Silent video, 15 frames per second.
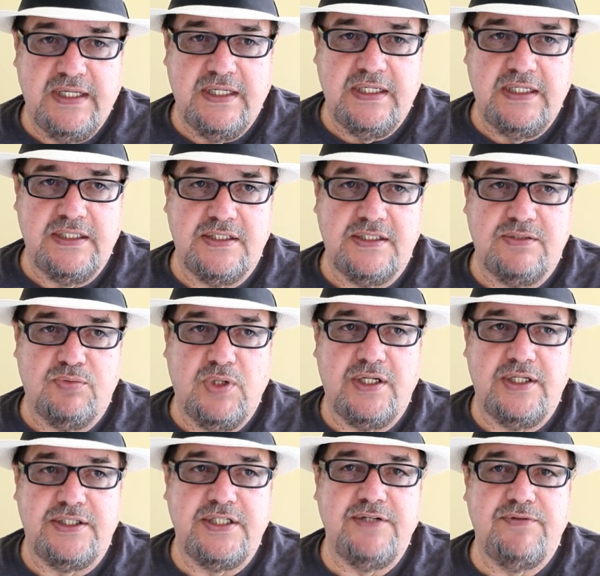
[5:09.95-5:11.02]
is
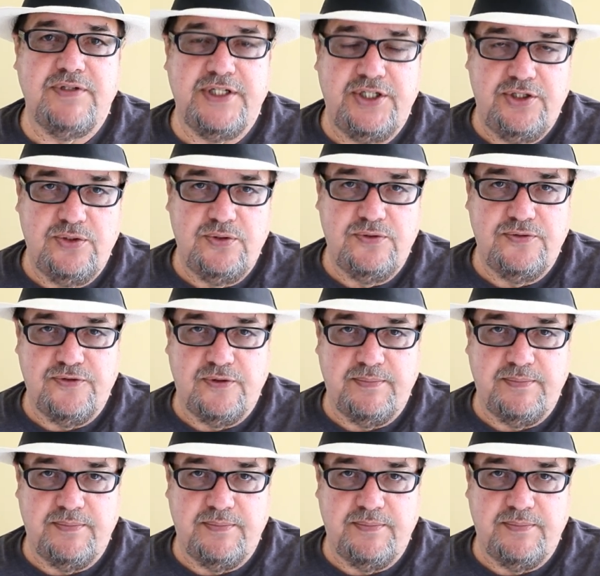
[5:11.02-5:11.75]
relatively new for